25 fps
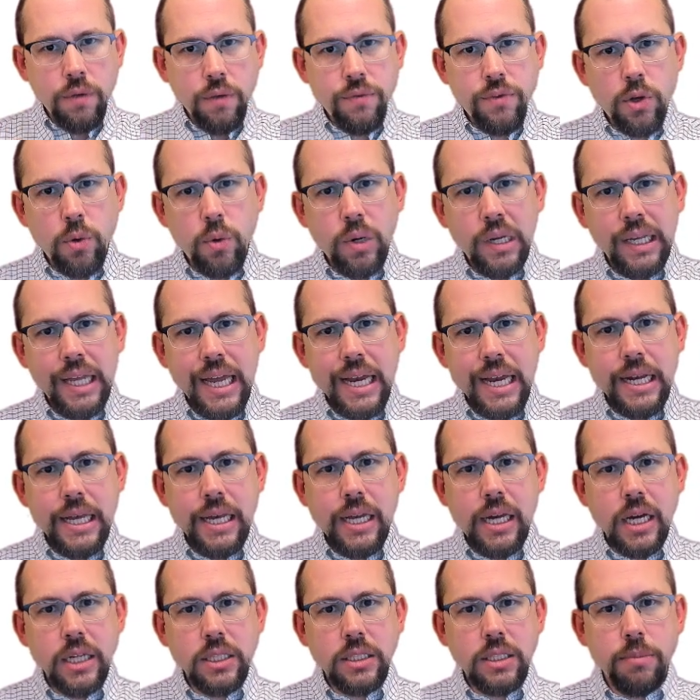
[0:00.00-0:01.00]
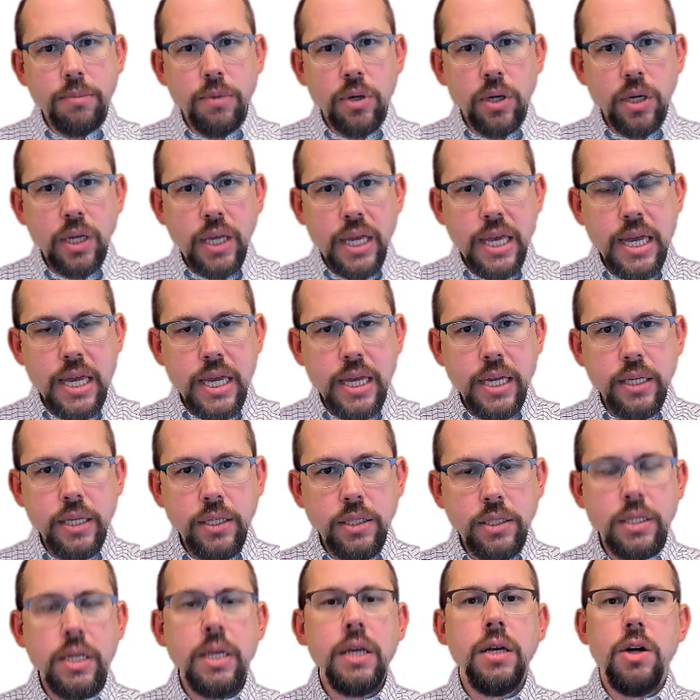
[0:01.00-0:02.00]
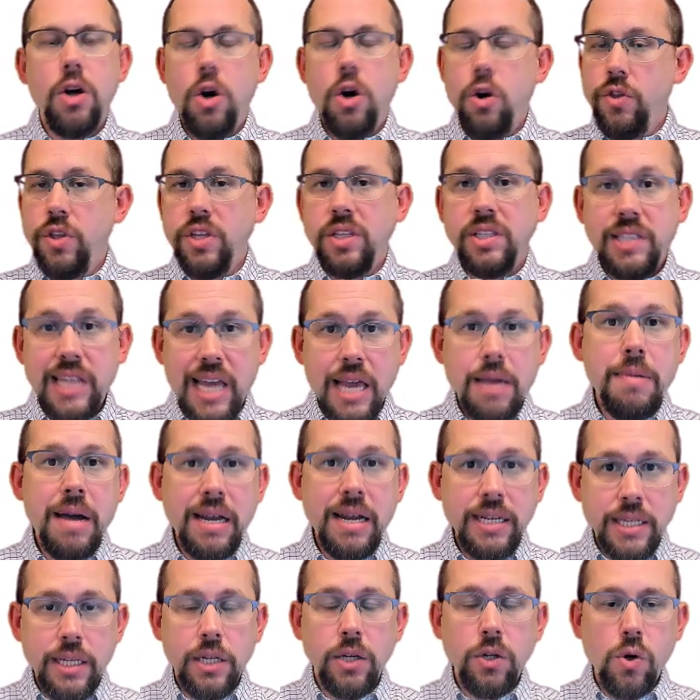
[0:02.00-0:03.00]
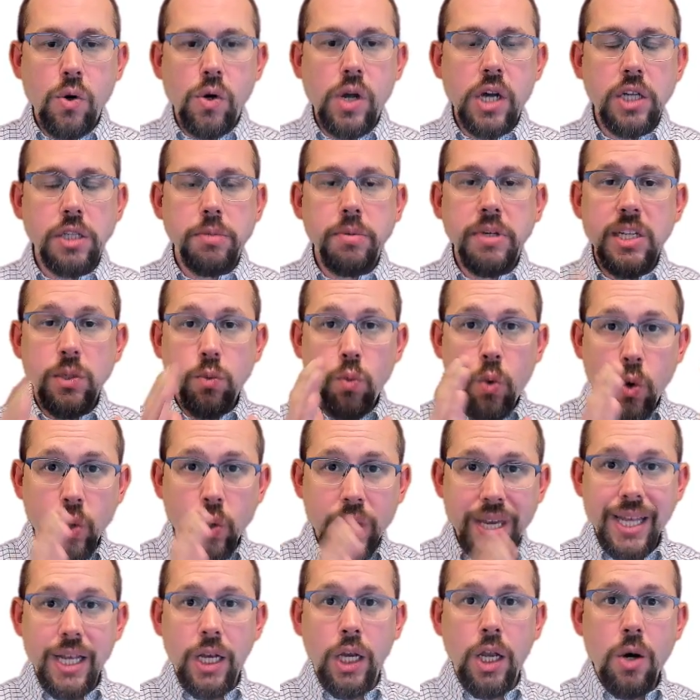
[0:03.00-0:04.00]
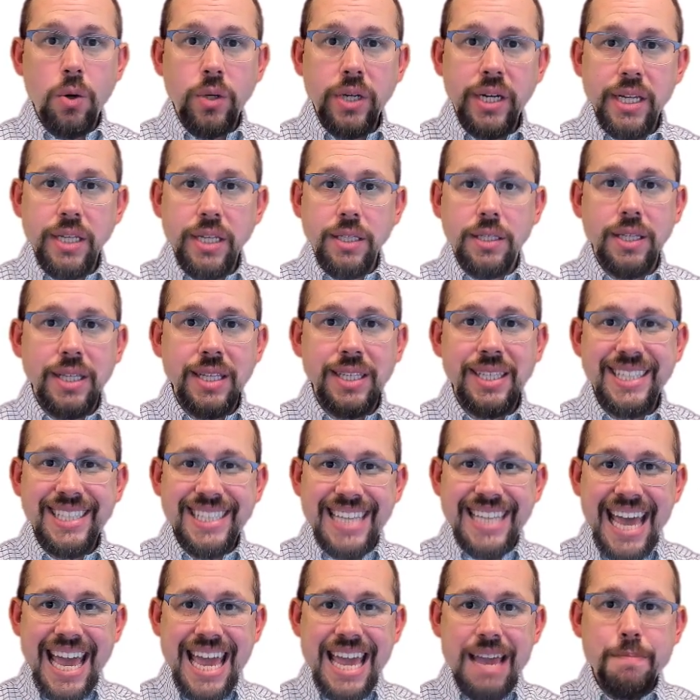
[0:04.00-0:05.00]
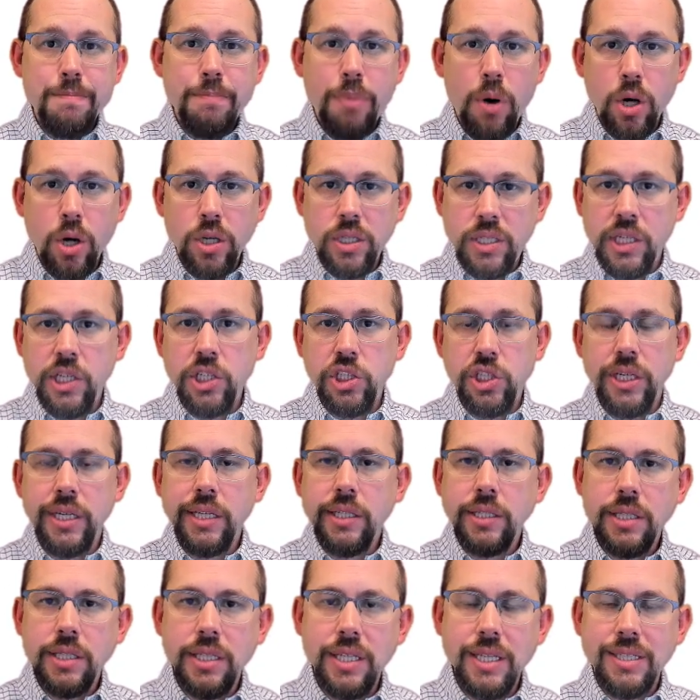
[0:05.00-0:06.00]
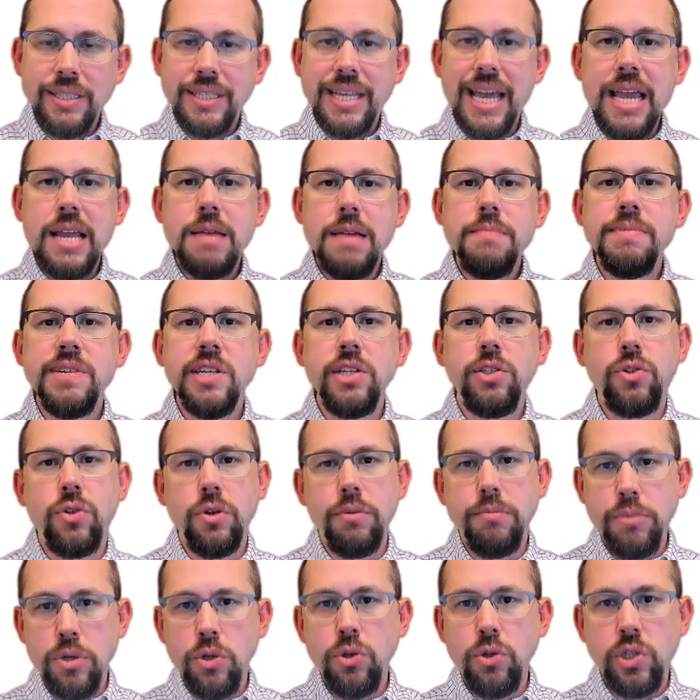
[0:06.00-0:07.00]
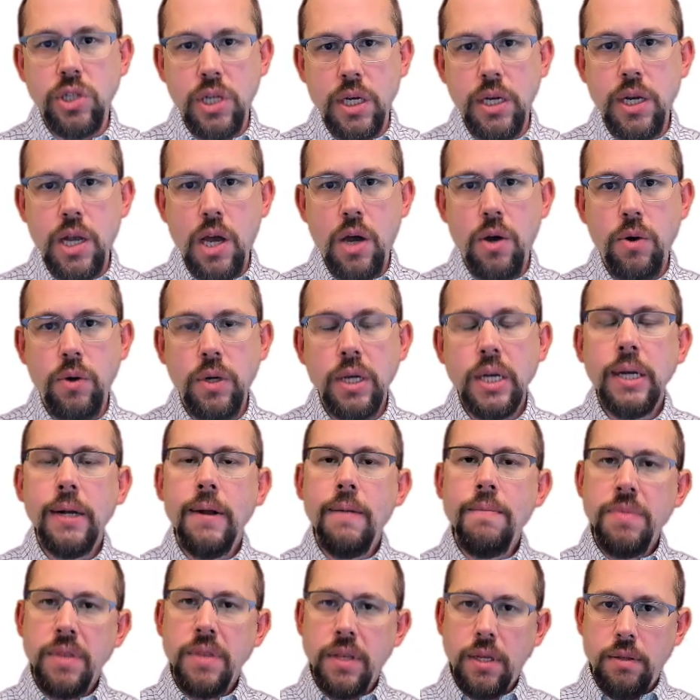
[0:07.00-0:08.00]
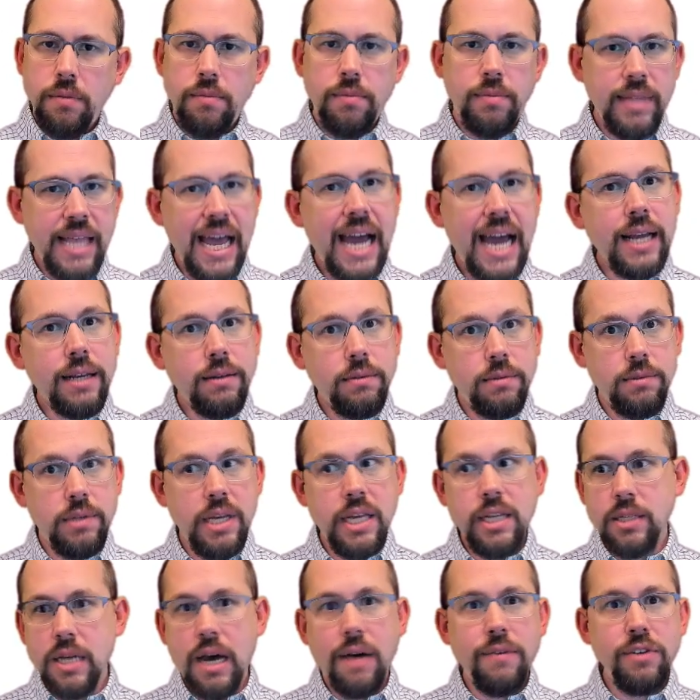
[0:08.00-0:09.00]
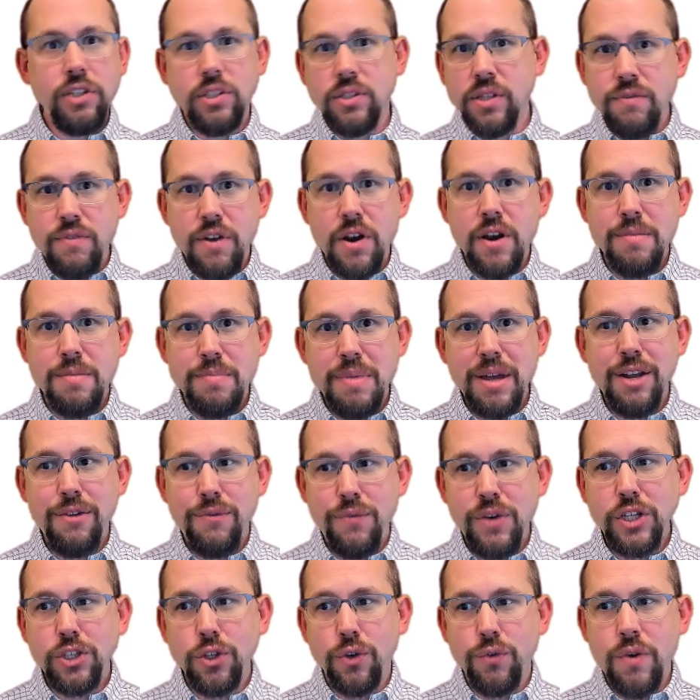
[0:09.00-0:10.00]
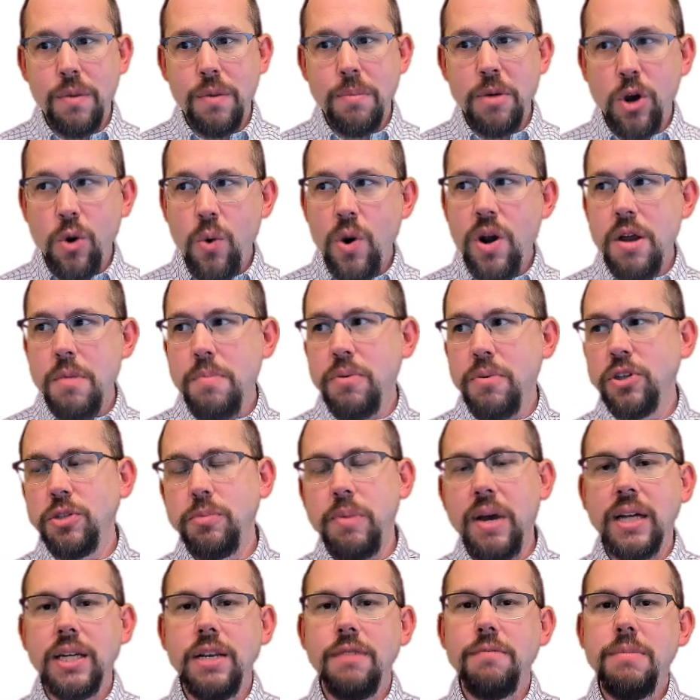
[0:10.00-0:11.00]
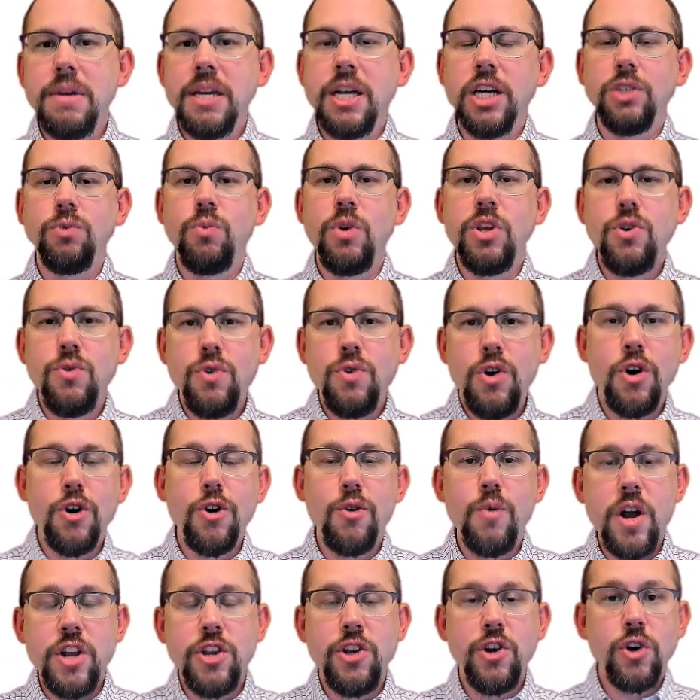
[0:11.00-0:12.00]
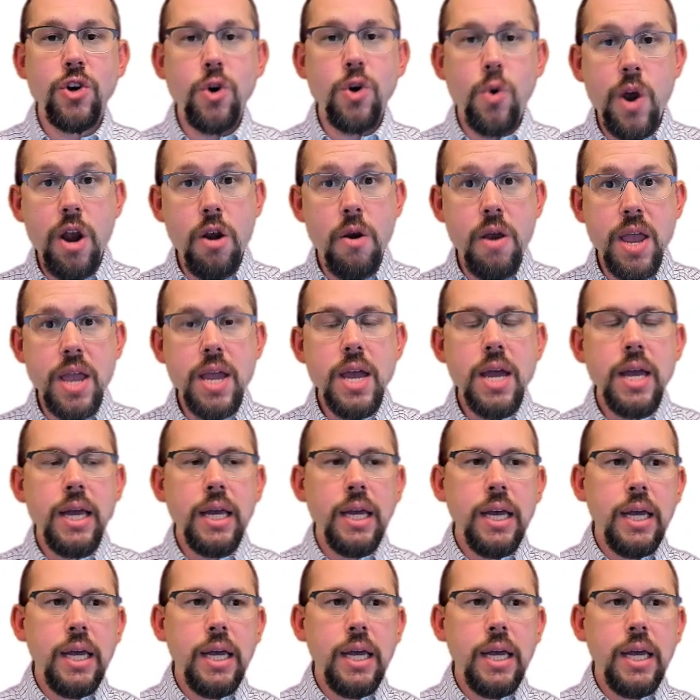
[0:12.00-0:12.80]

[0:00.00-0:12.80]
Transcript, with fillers: of the related customer keys or the same identical customer key will get loaded into the same partition, into the same distribution node. That is obviously very beneficial from a query perspective because when you go to run your query